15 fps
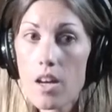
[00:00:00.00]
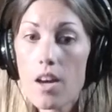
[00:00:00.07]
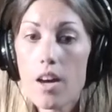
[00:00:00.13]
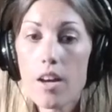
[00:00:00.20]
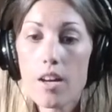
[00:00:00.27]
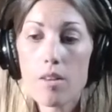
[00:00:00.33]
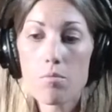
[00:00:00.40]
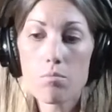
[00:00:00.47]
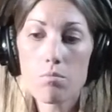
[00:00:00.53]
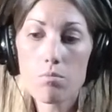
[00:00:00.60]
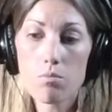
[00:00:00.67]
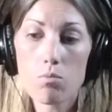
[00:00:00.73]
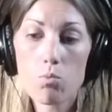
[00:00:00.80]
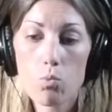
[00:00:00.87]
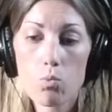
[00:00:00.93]
um,
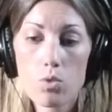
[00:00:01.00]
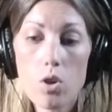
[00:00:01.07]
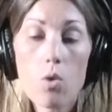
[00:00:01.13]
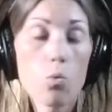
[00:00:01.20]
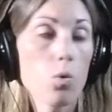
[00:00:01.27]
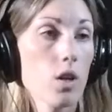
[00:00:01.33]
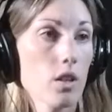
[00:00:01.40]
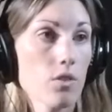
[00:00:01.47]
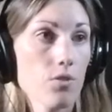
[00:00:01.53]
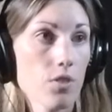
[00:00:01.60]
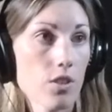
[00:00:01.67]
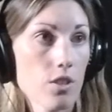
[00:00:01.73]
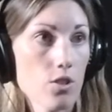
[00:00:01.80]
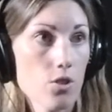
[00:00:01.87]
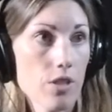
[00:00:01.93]
don't work
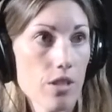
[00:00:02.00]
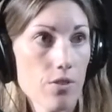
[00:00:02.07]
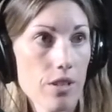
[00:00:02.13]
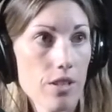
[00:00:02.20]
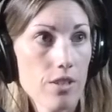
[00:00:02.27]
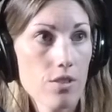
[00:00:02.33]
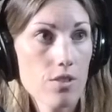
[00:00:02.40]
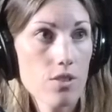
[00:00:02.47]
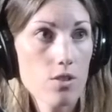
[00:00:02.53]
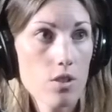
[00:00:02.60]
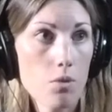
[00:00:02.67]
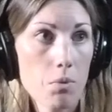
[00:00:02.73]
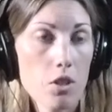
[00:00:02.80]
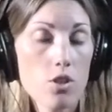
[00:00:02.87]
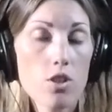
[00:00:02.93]
for the screen readers.
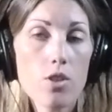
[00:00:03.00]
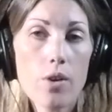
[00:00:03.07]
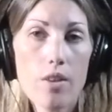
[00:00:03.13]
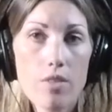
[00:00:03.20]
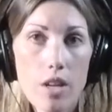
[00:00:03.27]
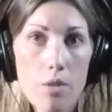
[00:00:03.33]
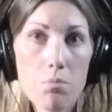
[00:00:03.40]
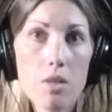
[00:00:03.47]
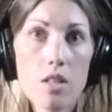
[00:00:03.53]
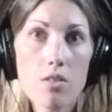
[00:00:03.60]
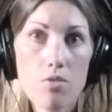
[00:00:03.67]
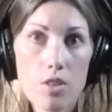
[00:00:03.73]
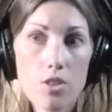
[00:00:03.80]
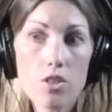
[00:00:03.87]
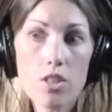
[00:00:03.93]
So make sure you have an updated
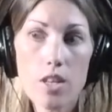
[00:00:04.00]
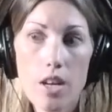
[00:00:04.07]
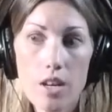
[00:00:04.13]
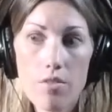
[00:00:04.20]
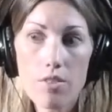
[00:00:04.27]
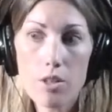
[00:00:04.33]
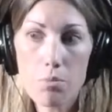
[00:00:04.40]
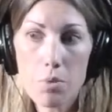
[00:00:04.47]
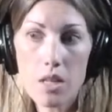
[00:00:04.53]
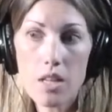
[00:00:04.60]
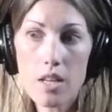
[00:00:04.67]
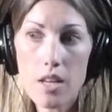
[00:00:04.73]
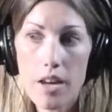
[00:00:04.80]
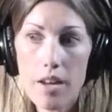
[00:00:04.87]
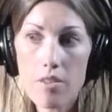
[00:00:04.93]
version of your
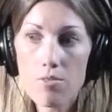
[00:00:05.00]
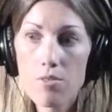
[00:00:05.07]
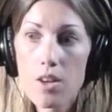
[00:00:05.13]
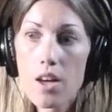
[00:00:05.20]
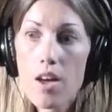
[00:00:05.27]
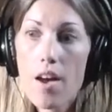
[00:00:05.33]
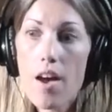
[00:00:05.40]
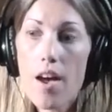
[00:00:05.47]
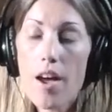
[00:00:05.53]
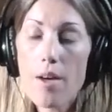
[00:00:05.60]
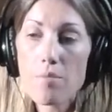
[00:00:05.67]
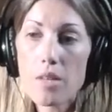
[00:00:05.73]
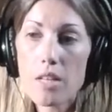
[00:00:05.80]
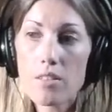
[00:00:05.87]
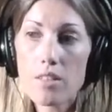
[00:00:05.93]
PDF, um,
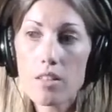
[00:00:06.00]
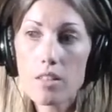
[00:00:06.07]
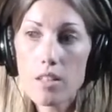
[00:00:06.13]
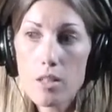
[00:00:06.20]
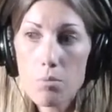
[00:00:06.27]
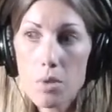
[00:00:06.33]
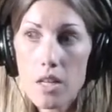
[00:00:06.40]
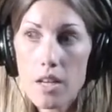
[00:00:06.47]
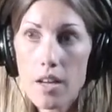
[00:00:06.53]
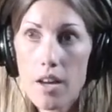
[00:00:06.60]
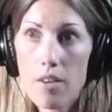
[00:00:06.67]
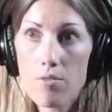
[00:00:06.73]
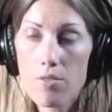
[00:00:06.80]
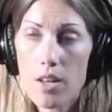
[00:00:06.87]
that it's a clear PDF.